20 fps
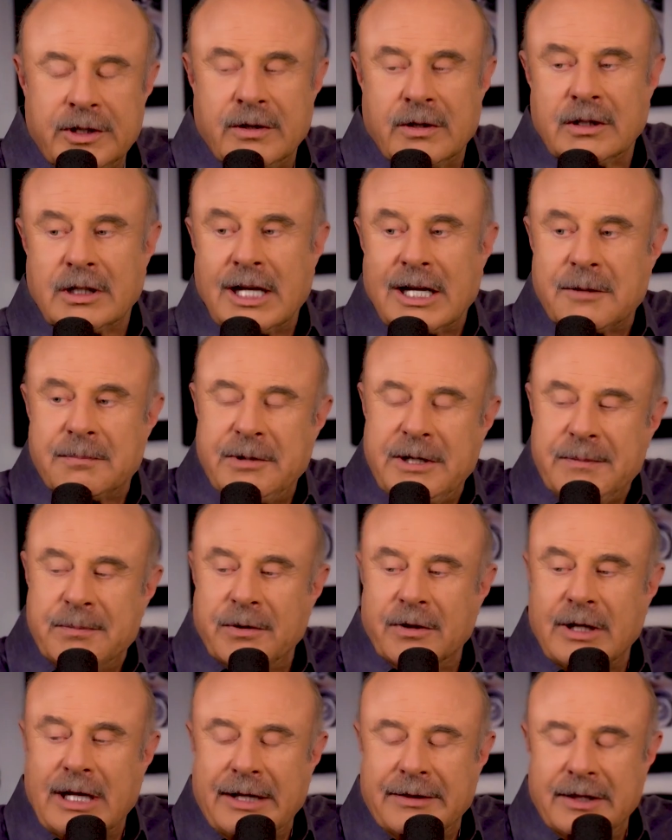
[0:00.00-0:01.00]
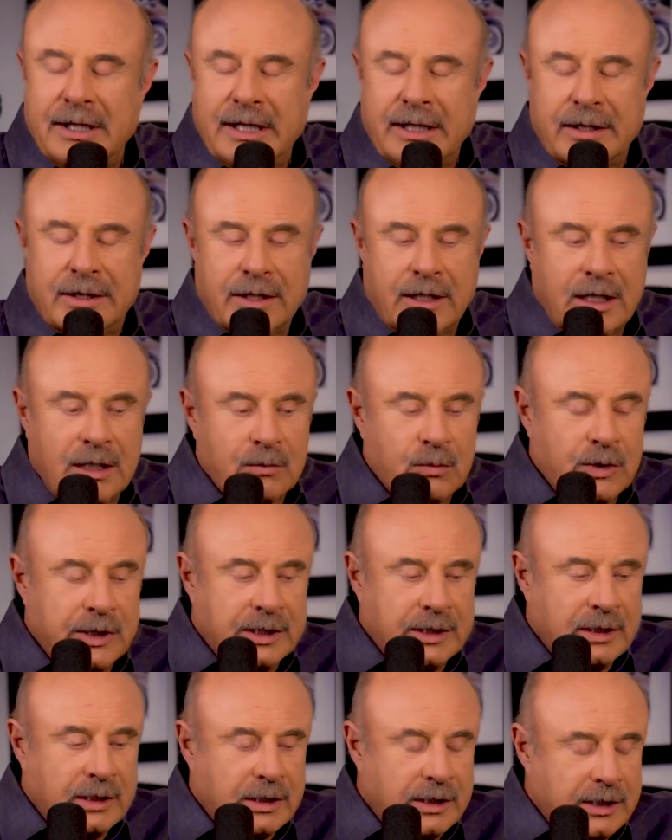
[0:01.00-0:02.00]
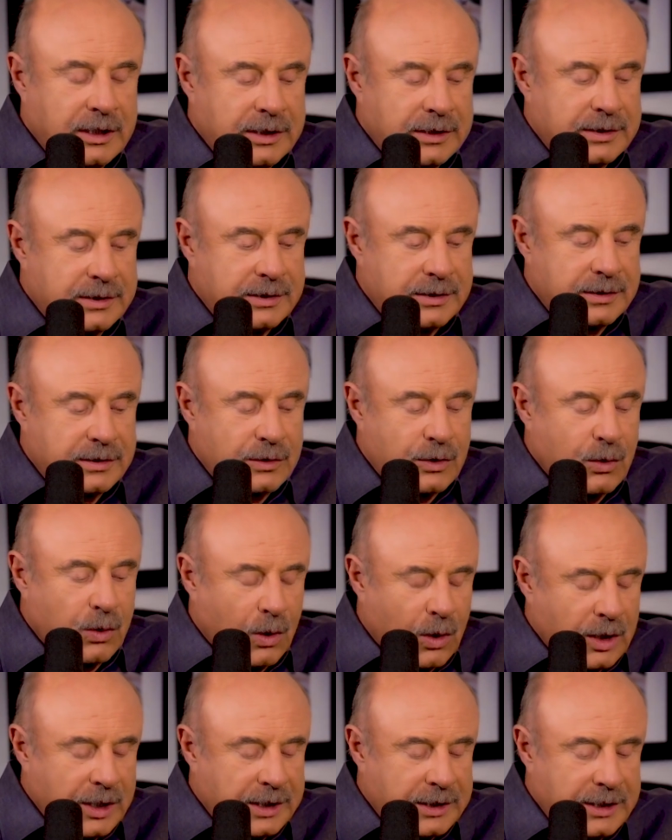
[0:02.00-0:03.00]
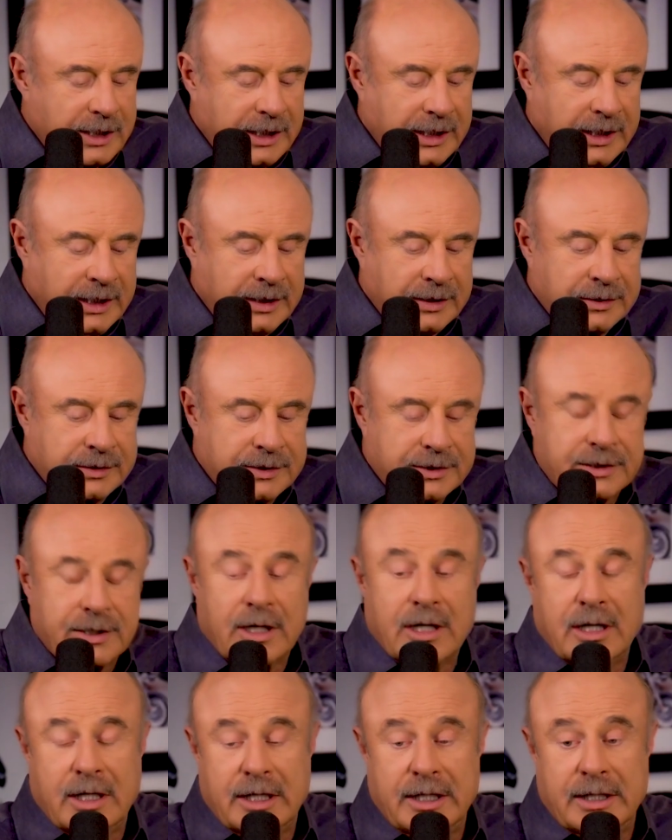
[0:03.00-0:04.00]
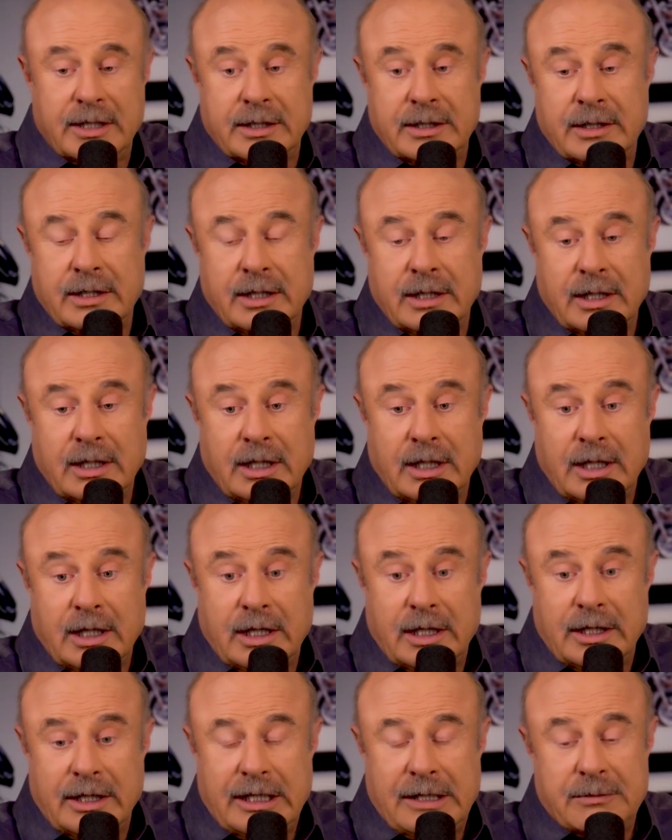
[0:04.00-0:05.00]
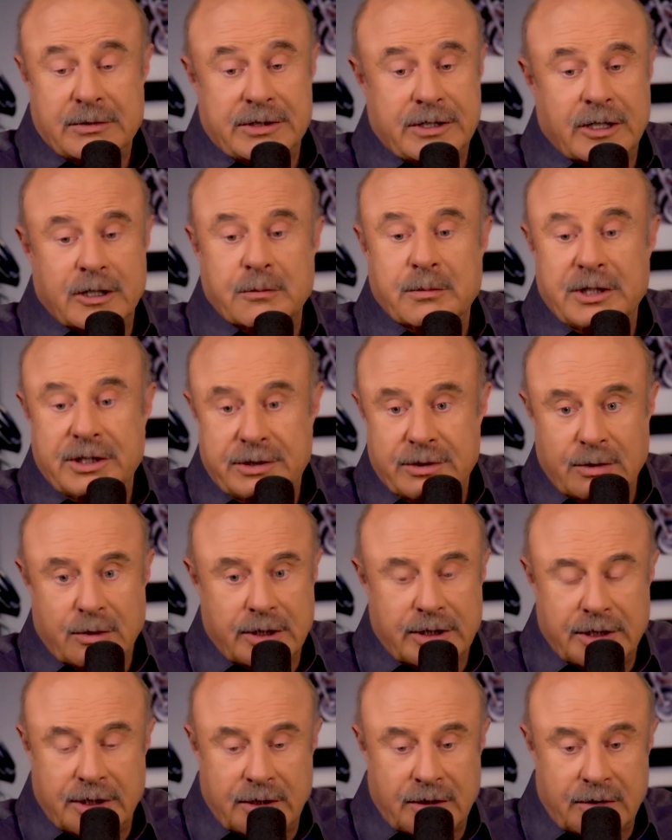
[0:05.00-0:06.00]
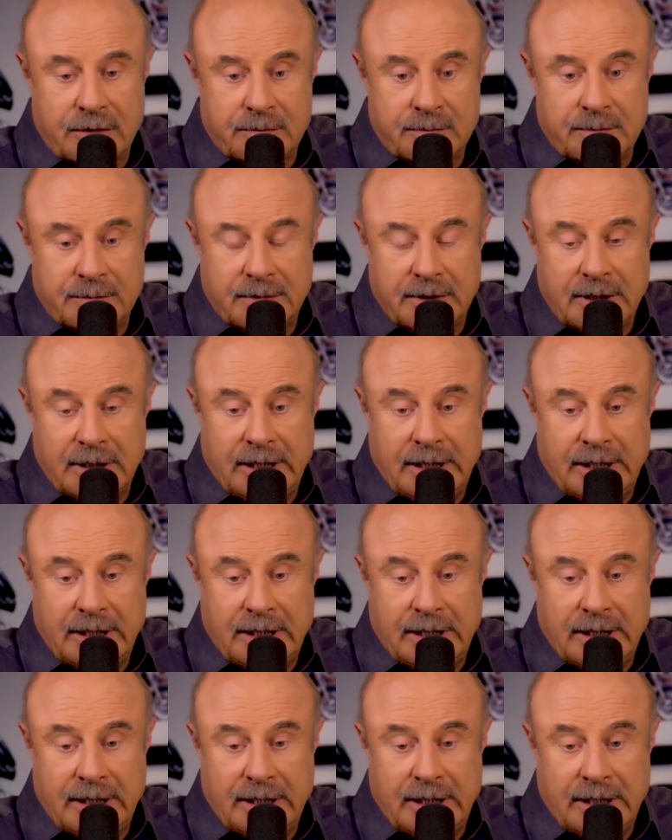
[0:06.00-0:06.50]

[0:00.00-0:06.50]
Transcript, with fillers: A lot of people, I think, thought when this quarantine started, it was going to be short term.